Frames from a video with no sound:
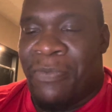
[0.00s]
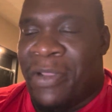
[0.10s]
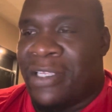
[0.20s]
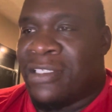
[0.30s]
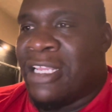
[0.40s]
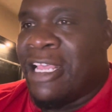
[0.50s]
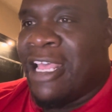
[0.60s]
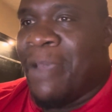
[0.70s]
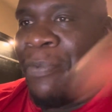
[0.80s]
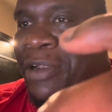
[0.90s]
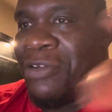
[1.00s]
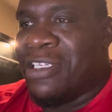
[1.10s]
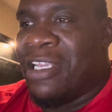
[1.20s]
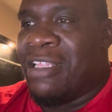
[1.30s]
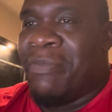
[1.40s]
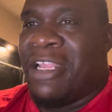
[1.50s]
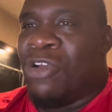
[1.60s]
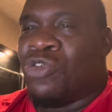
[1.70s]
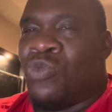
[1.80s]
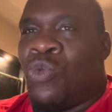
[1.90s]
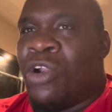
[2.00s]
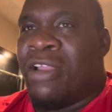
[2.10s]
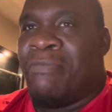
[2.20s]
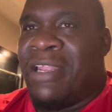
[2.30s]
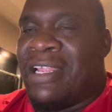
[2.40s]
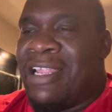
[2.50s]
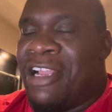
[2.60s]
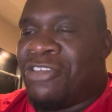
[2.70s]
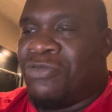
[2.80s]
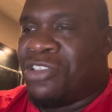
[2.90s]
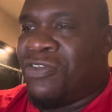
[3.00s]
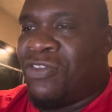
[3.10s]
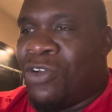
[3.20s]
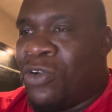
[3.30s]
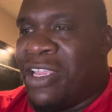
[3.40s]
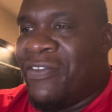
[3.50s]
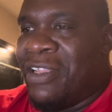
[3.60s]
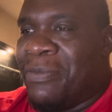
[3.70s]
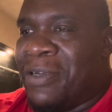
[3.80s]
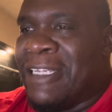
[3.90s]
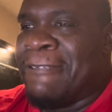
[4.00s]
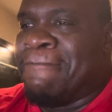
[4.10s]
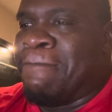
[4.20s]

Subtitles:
base and put those together, make those work and make the classroom just flow evenly. But